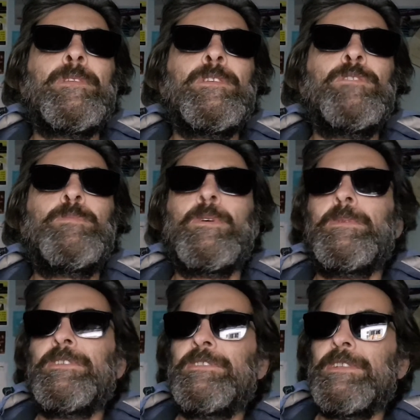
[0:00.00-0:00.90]
You've
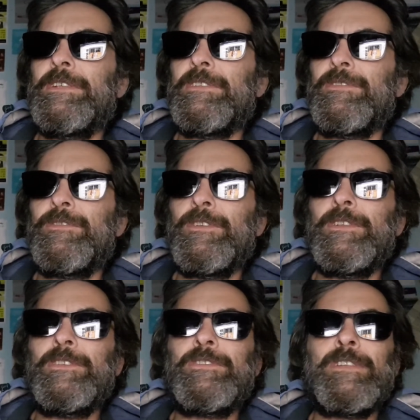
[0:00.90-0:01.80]
probably seen this
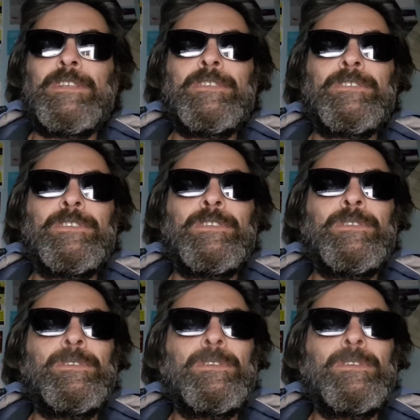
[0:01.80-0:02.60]
footage, guys, haven't you?